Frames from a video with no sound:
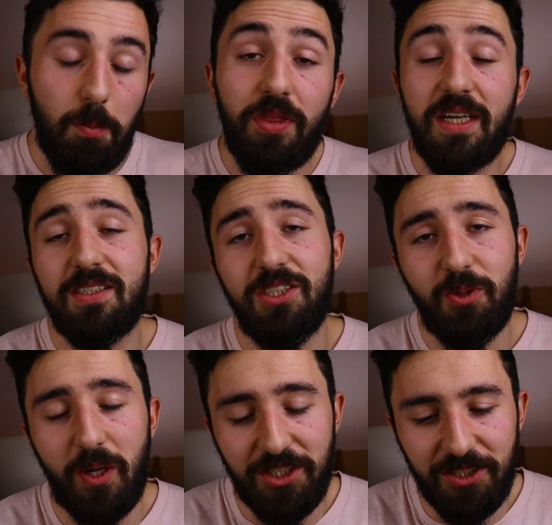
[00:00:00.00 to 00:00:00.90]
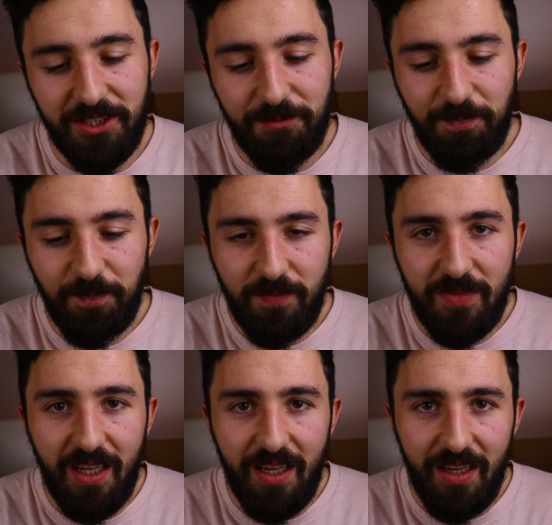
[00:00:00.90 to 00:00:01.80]
that's the two questions.
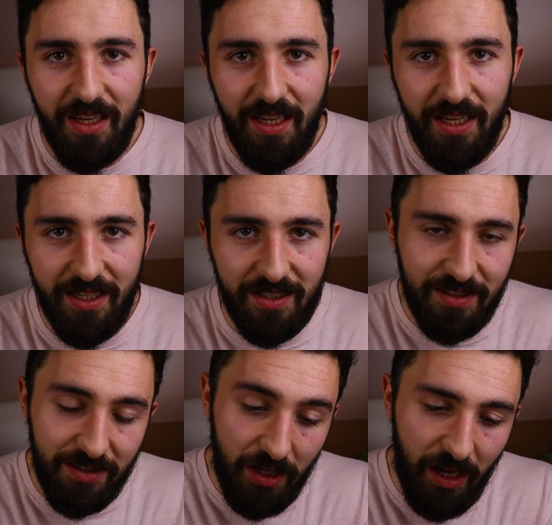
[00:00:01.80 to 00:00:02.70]
It is.